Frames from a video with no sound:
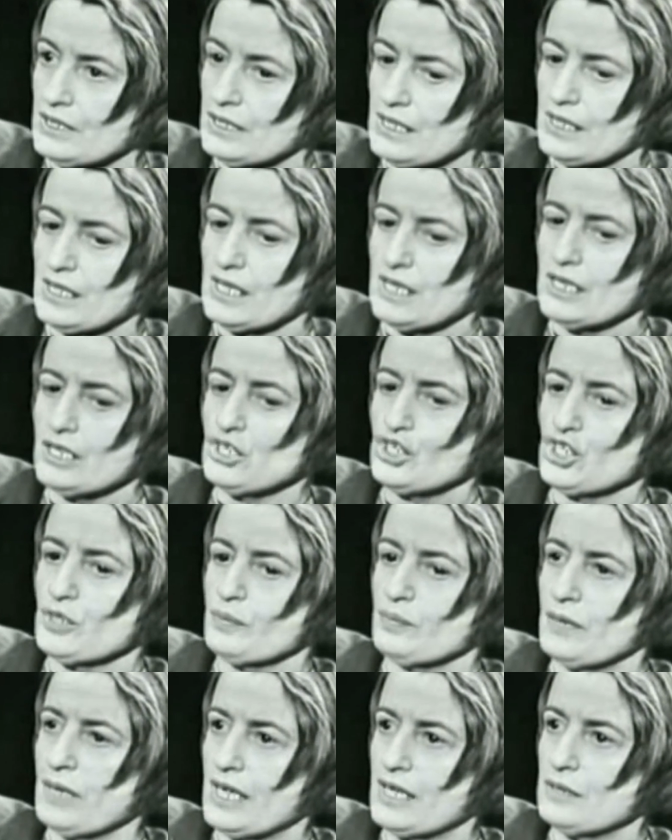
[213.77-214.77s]
that each
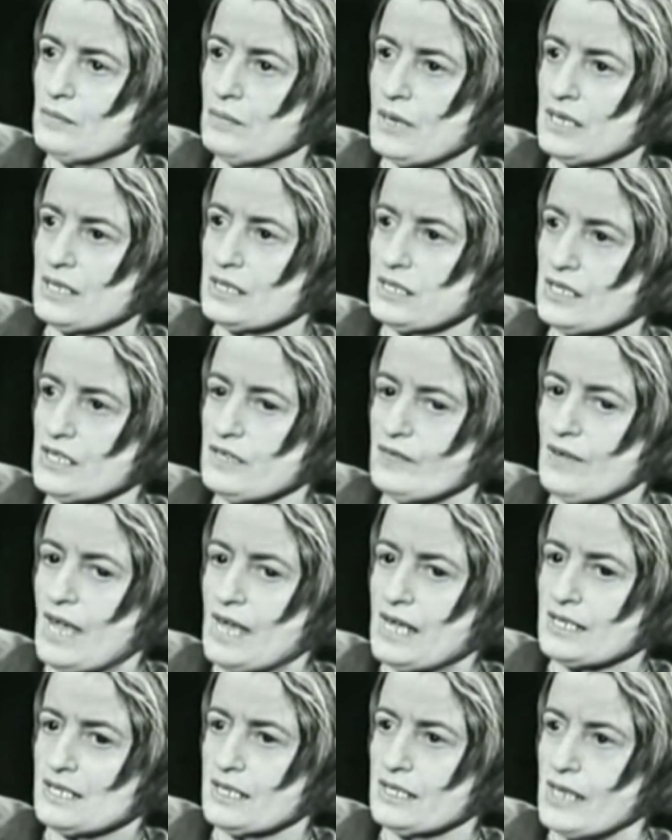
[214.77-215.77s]
man must live
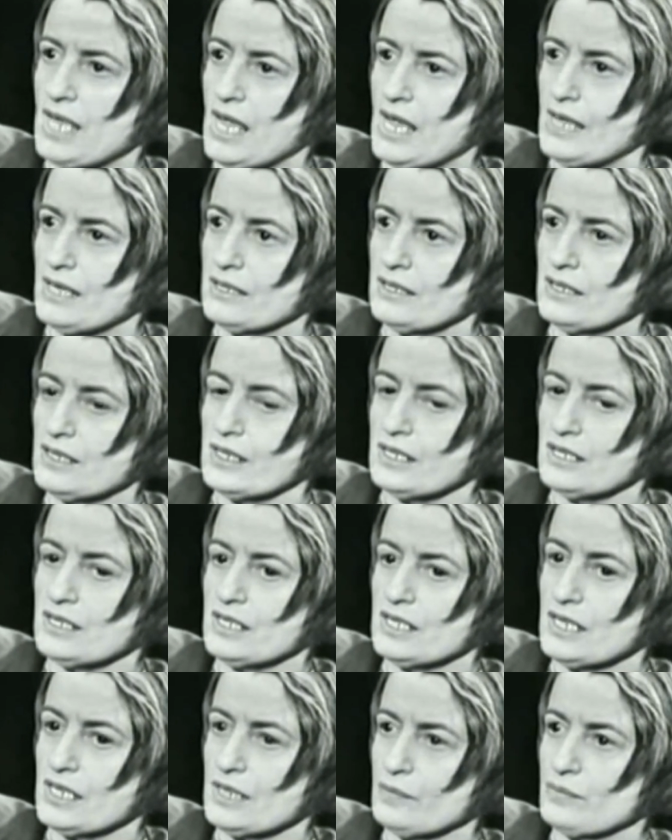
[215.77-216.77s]
as an end
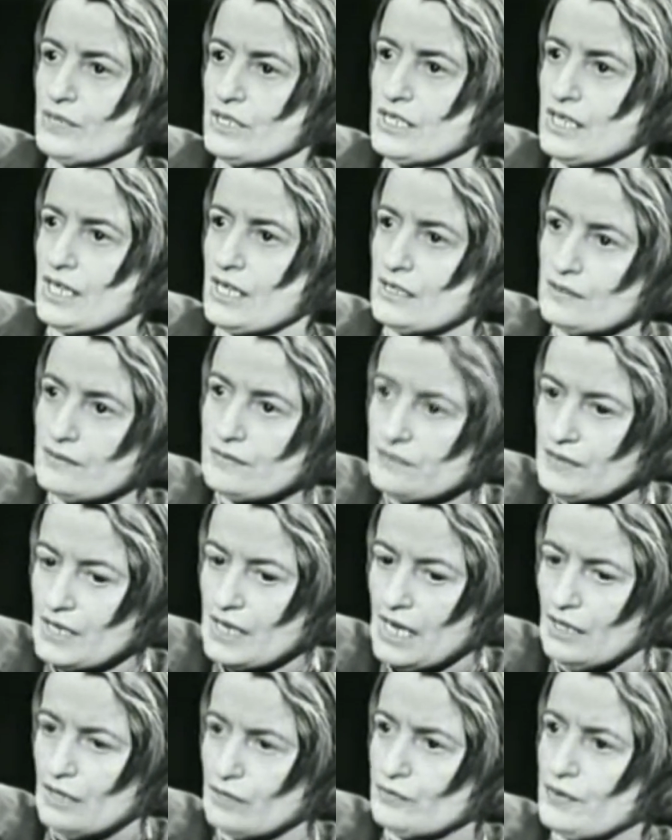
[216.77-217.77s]
in himself
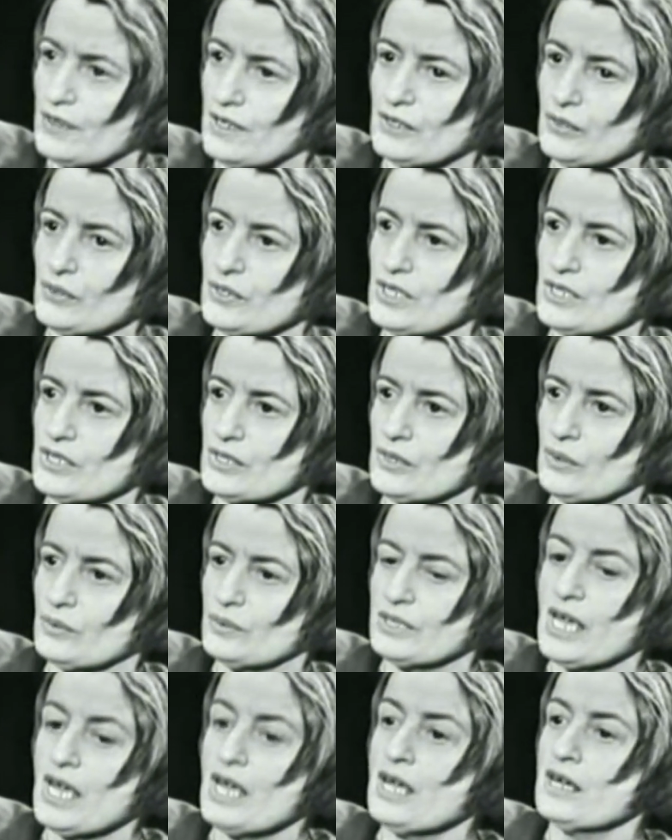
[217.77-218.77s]
and follow his
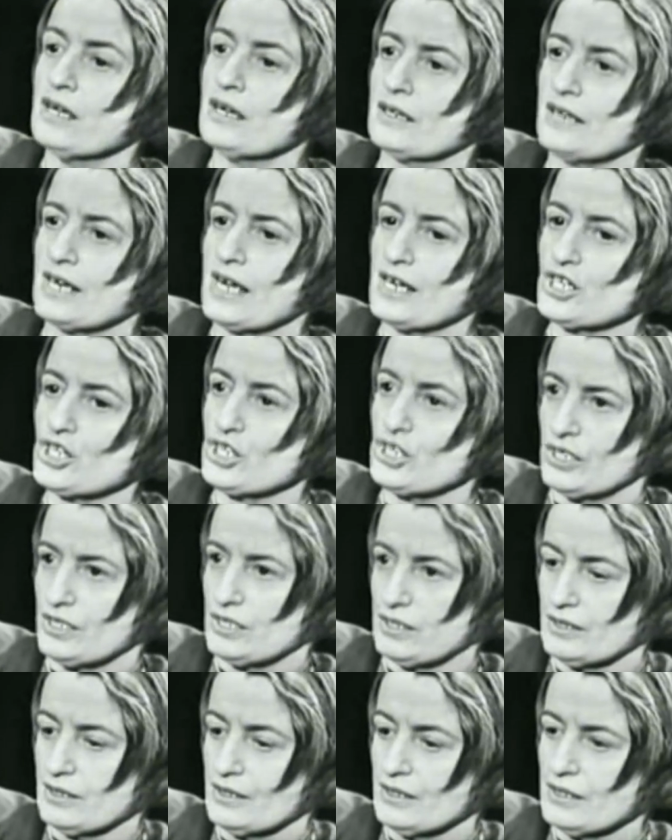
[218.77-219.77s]
own
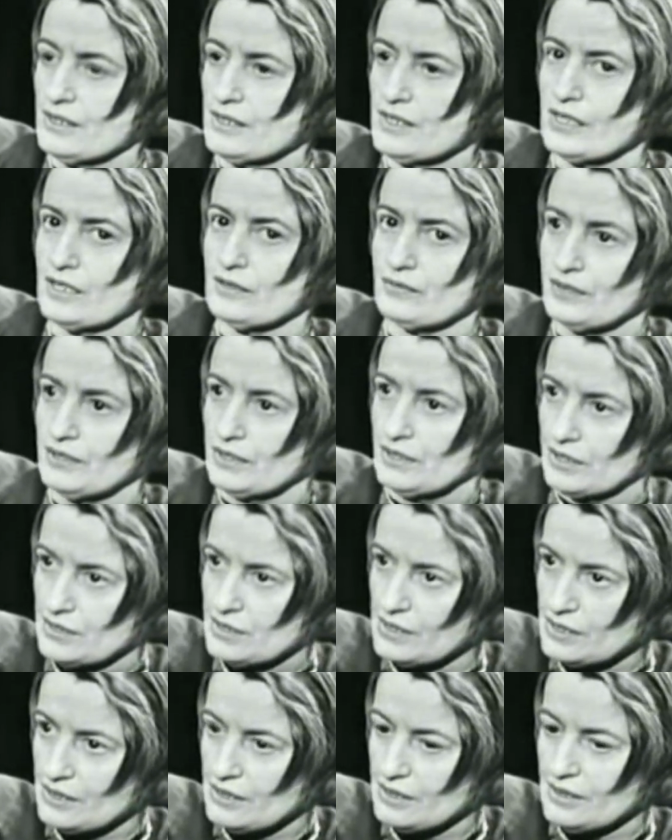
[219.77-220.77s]
rational
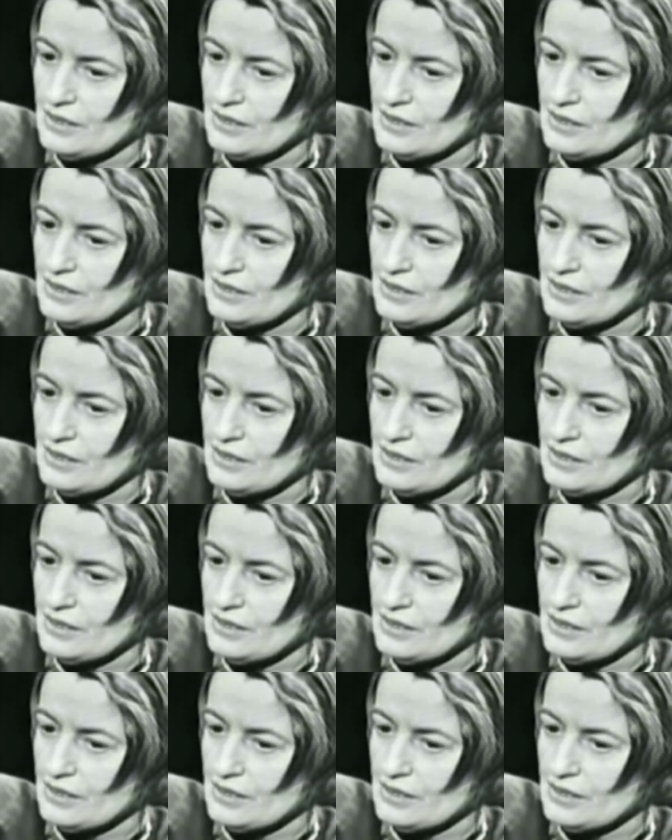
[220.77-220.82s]
self-interest.